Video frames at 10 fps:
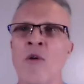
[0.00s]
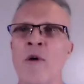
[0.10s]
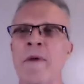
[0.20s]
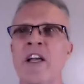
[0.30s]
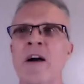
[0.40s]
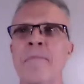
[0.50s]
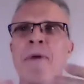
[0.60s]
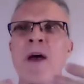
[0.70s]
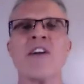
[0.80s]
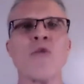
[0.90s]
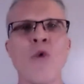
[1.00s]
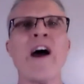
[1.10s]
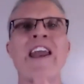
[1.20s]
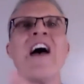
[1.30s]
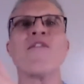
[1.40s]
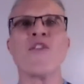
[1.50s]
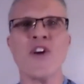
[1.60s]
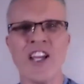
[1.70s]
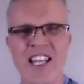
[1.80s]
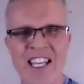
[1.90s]
We become better, whatever
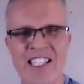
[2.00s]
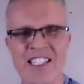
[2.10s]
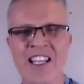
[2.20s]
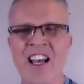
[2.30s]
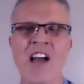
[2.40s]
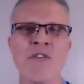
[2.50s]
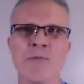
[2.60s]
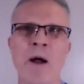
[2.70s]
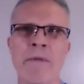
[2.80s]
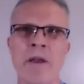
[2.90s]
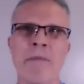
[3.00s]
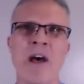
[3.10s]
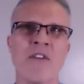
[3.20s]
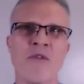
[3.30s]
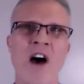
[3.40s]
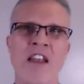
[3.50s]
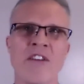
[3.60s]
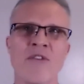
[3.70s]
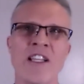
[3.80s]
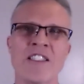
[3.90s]
it is. I was probably a better
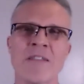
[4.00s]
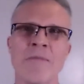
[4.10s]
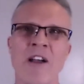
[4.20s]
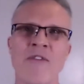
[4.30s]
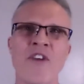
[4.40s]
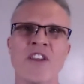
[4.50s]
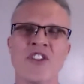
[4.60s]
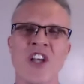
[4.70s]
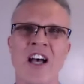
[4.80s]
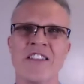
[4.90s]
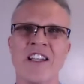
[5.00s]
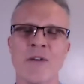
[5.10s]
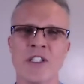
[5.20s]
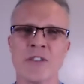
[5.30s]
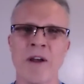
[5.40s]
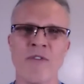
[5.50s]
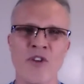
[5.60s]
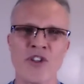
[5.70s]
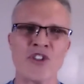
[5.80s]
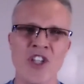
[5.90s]
father raising my fifth child than I was my
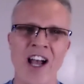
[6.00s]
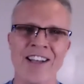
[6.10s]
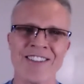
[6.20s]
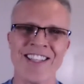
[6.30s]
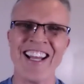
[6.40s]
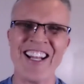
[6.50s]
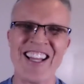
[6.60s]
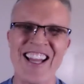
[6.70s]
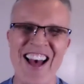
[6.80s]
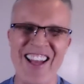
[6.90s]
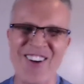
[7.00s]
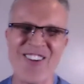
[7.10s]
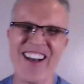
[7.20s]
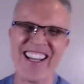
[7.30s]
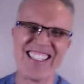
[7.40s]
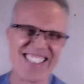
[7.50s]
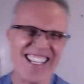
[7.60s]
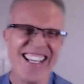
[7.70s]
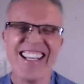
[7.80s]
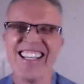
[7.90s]
first child in a lot of ways.
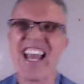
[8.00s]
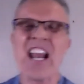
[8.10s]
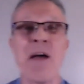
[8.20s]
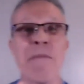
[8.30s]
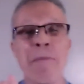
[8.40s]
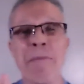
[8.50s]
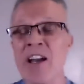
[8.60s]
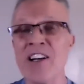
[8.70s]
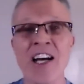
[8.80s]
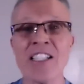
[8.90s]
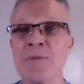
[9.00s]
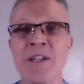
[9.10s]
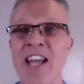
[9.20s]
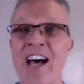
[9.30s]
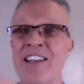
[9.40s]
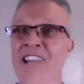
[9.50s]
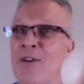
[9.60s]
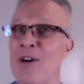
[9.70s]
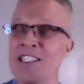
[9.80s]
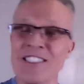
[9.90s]
And I'm a better husband now than I
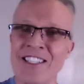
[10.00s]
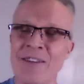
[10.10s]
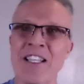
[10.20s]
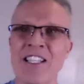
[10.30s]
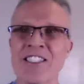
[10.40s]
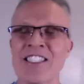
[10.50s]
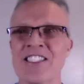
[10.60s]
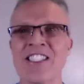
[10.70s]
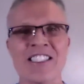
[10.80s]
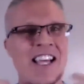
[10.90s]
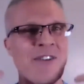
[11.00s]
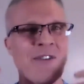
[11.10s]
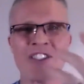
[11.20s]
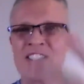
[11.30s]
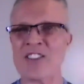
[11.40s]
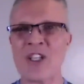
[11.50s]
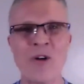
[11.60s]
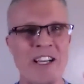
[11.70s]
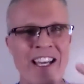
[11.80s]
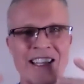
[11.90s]
was, you know, because it's just like we're just
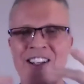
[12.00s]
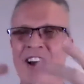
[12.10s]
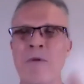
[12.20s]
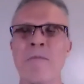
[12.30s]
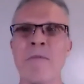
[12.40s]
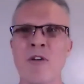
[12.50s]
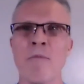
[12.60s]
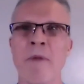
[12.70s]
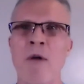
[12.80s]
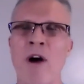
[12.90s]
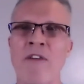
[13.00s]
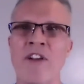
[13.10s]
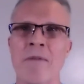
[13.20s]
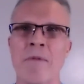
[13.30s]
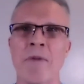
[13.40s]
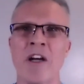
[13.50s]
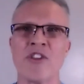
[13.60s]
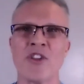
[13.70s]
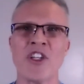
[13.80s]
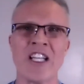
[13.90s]
doing it. You know, my wife and I have been
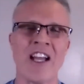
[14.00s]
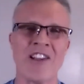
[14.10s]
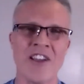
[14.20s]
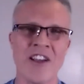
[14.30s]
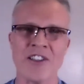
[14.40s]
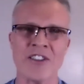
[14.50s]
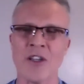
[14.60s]
married 39 years.